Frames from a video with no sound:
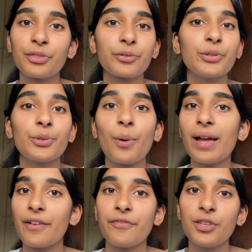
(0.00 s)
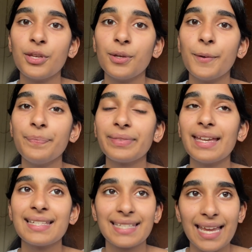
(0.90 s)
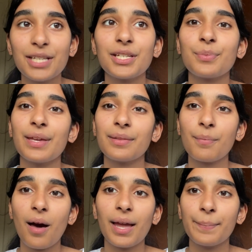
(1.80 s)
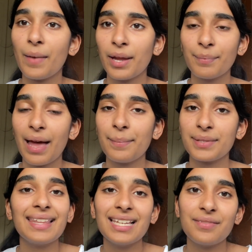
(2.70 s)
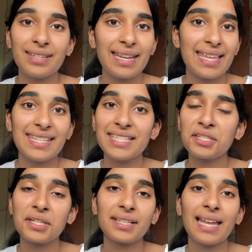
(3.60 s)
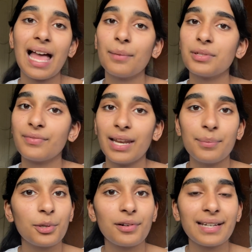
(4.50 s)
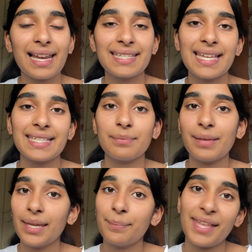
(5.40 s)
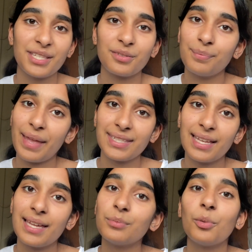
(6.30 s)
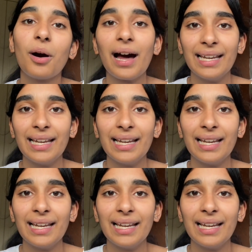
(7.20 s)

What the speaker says: through quite a few stages with my mind maps. At the end of the day, this is just going to help develop your analysis and make it better and better and more high